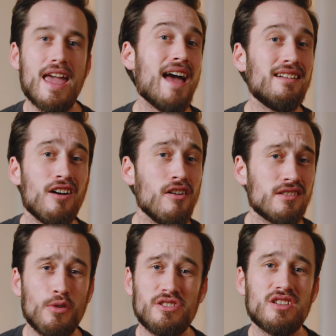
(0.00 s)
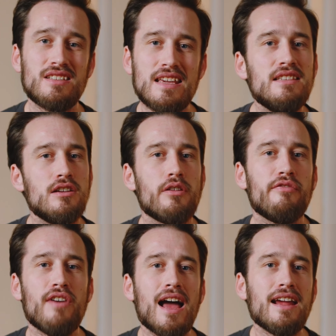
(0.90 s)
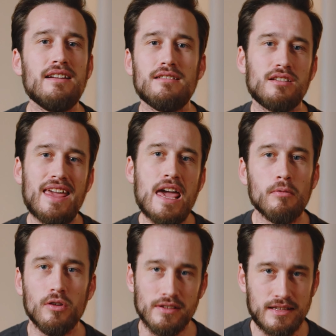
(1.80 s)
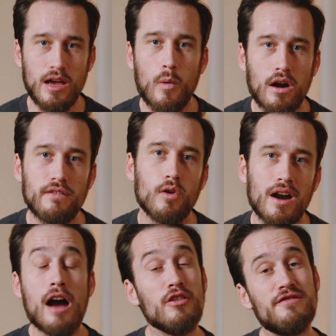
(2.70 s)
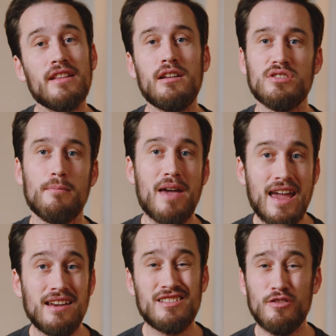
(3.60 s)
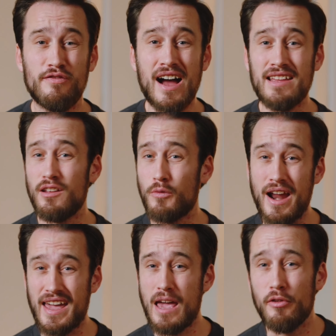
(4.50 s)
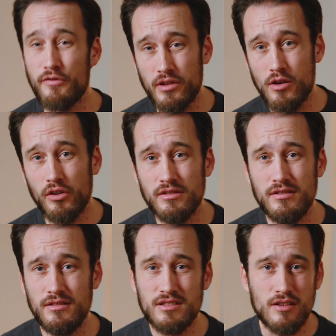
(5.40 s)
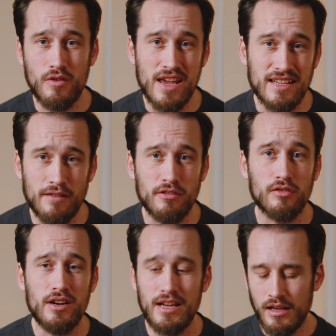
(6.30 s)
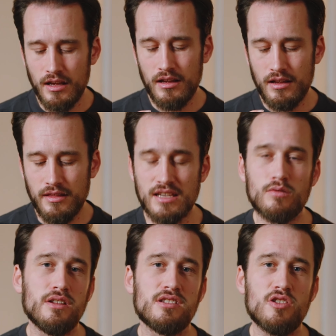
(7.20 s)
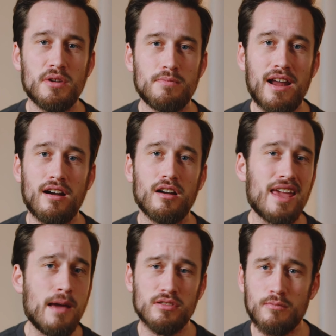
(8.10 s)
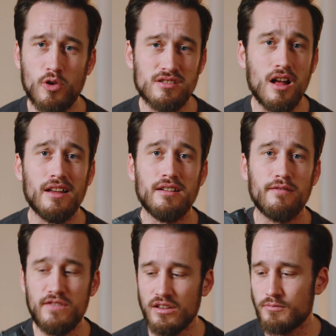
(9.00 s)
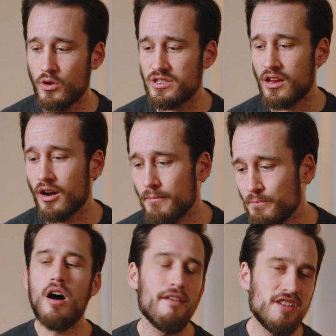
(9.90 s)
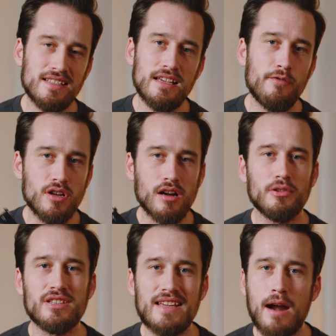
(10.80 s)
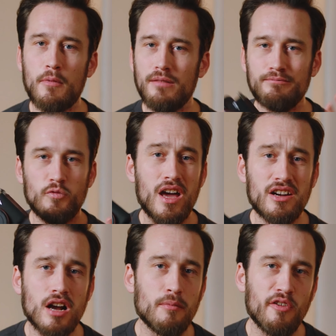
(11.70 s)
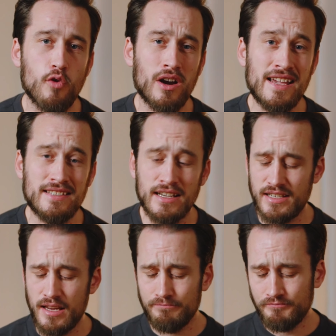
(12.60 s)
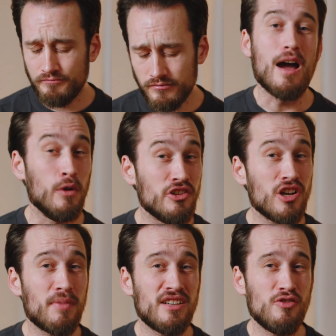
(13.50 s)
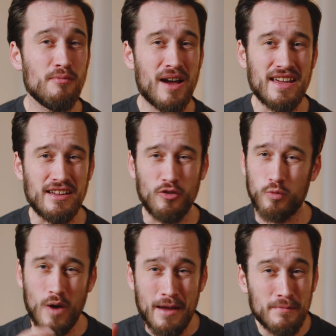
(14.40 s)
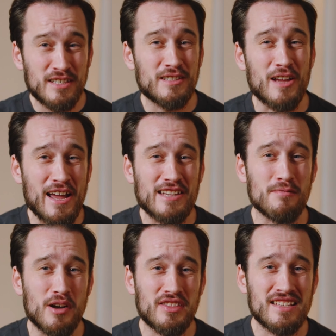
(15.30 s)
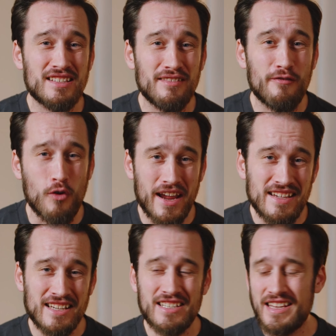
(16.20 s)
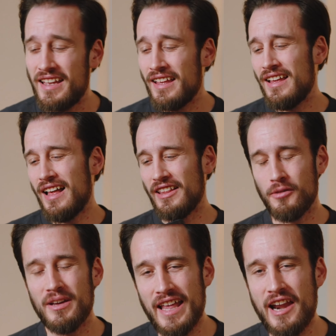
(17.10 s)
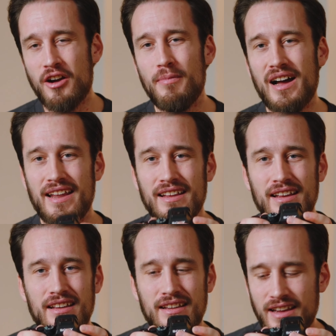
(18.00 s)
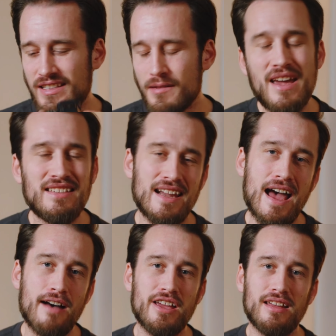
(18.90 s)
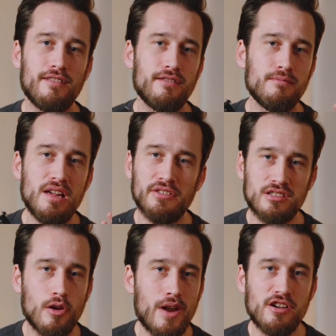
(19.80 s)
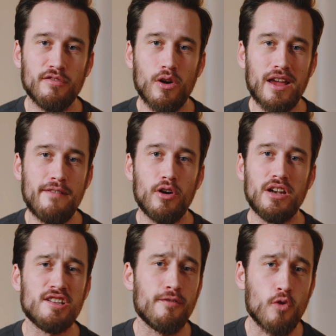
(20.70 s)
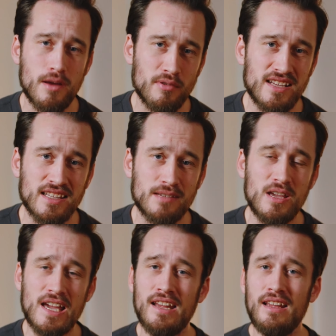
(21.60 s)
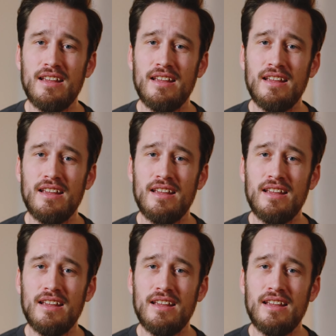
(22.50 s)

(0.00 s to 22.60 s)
And also it's just easier to find cables that work for it. I always found that it was a pain to find the right cable for the old Sony A7 III. This one's so much better. Cables are more solid, feels more secure. Obviously, if we talk about this camera, we gotta talk about 4K 60. I will jump into my gripes, I guess, about this 4K 60 a little bit later, but it's amazing to have it. Be able to slow down your 4K footage to 40% speed.